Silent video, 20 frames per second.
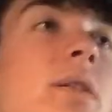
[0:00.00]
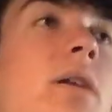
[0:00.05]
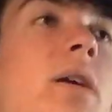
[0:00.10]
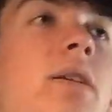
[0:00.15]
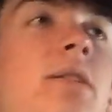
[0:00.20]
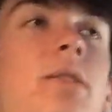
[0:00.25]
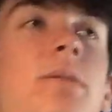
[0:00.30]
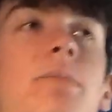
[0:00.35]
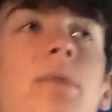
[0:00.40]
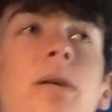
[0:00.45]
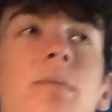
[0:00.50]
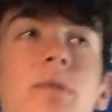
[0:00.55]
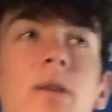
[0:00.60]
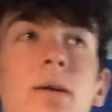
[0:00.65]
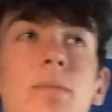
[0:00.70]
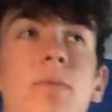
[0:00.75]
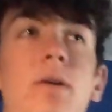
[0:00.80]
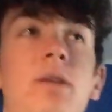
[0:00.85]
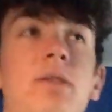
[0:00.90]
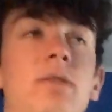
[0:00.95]
not the
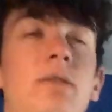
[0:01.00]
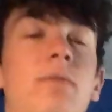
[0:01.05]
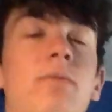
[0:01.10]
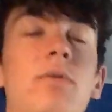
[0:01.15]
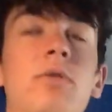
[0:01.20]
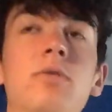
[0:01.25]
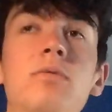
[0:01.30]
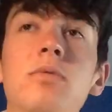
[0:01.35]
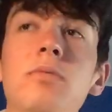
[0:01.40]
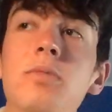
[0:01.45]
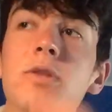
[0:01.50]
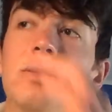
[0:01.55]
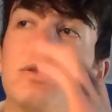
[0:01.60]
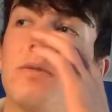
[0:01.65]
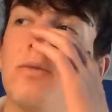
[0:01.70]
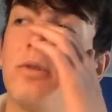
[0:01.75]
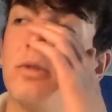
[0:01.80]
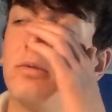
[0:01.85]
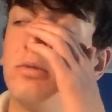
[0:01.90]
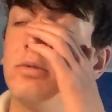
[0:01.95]
peptide bonds in the first one, because the
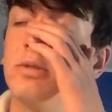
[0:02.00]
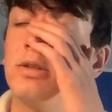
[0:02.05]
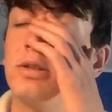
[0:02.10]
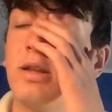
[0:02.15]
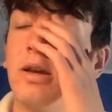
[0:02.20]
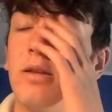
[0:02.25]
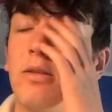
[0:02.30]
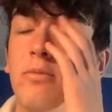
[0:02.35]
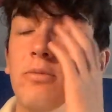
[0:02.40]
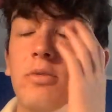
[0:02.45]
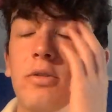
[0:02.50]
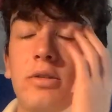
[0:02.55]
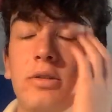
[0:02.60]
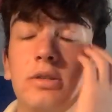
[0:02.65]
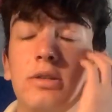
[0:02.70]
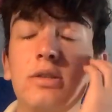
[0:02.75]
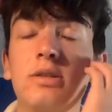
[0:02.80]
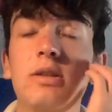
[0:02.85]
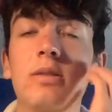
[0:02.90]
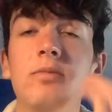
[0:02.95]
first one is just how the protein
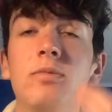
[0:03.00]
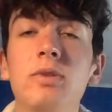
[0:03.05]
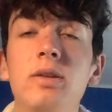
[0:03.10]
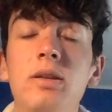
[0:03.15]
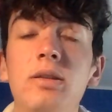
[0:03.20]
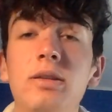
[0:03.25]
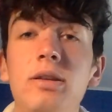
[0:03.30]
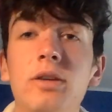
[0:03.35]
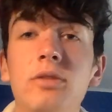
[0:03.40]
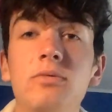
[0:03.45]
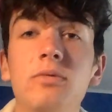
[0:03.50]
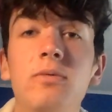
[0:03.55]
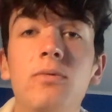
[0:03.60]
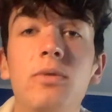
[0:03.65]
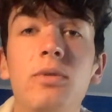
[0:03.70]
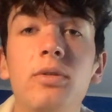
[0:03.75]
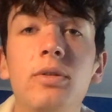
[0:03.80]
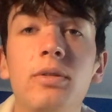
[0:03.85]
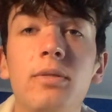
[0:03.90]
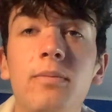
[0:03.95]
is assembled, not the actual
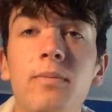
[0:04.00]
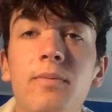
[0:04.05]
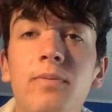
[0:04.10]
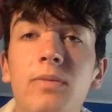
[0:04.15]
folding.